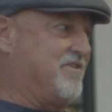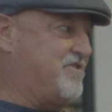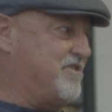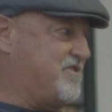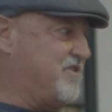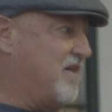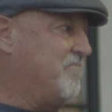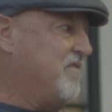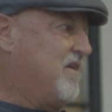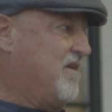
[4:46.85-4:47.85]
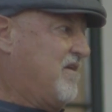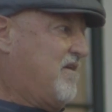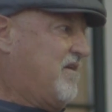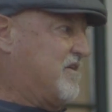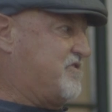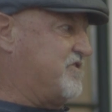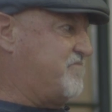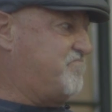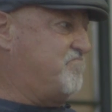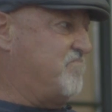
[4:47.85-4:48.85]
It's just
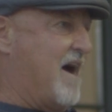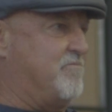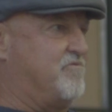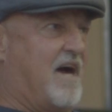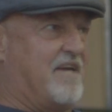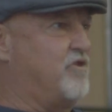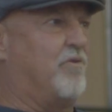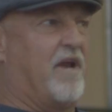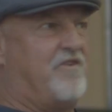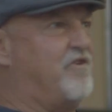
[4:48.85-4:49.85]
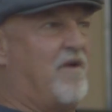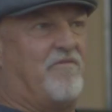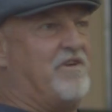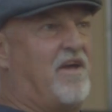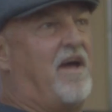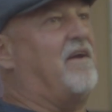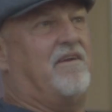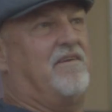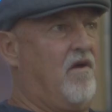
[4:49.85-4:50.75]
I do what I do every day.